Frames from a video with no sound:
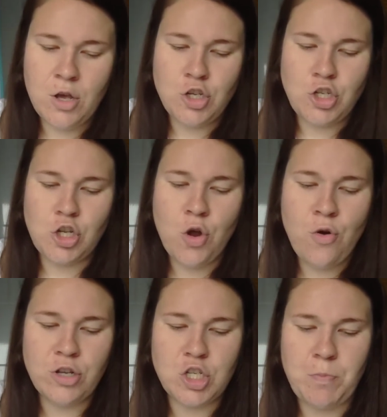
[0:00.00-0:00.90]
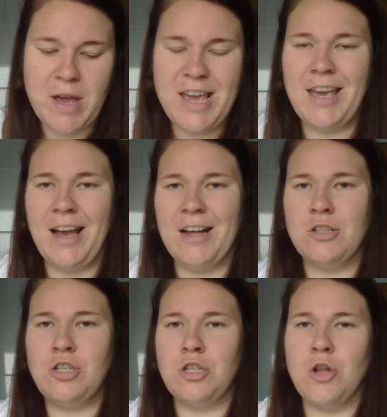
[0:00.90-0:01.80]
slow to speak, and
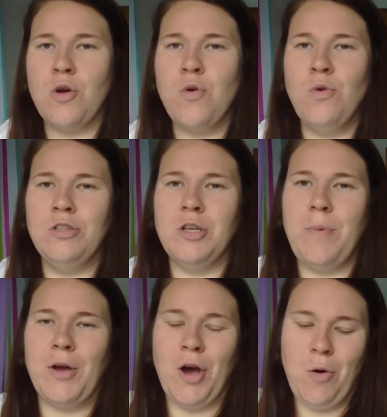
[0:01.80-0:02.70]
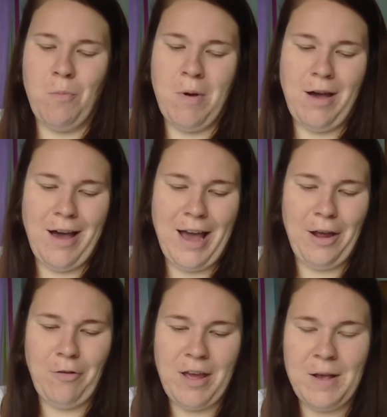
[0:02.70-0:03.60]
slow to become
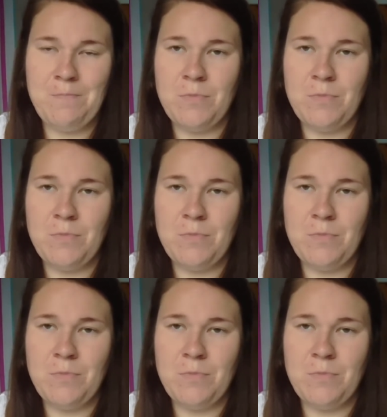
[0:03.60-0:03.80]
angry.